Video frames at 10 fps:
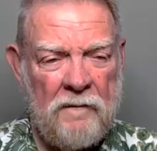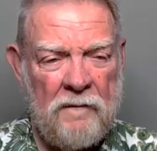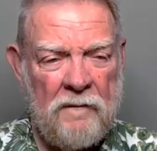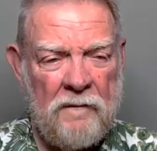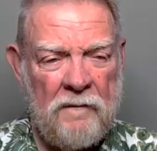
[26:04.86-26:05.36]

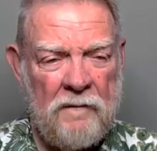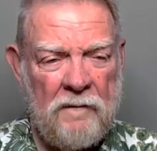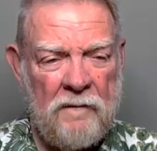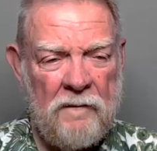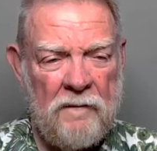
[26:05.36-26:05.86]

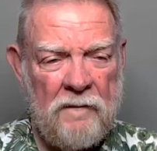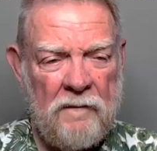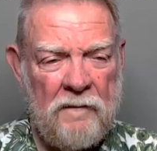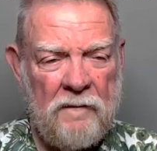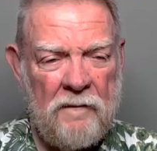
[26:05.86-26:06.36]

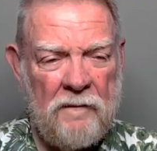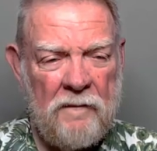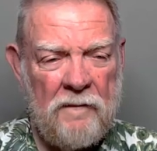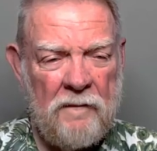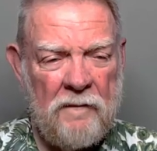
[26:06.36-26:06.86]

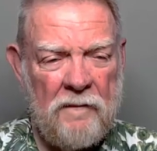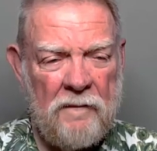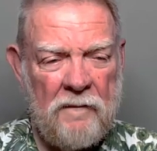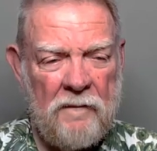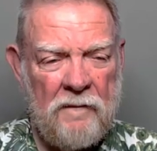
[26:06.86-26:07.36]

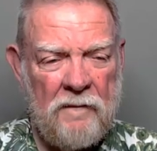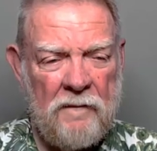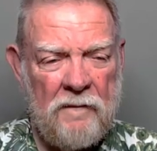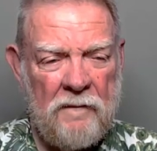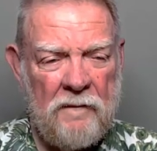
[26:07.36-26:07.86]

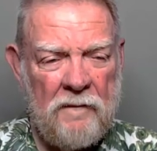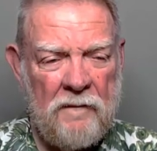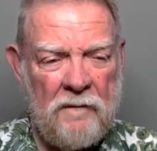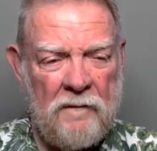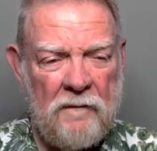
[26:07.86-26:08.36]

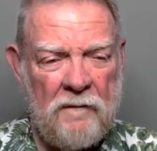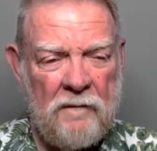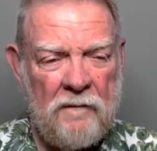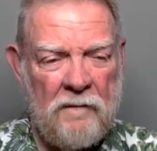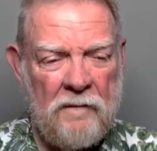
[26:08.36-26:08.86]

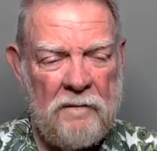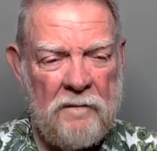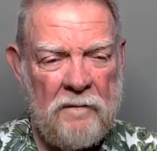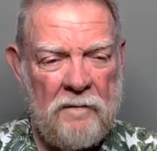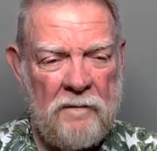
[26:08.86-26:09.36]

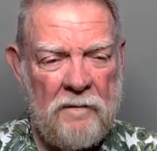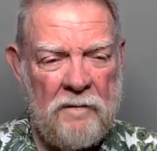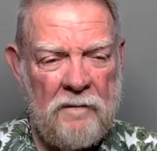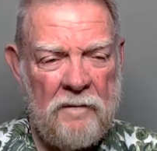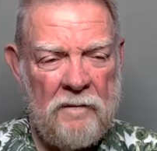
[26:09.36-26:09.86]

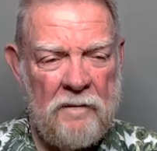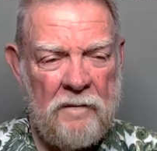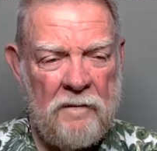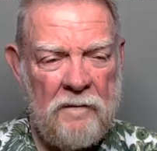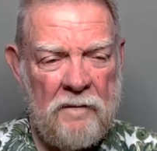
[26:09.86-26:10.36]

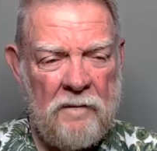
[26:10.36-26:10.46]
No words are spoken by the person on screen.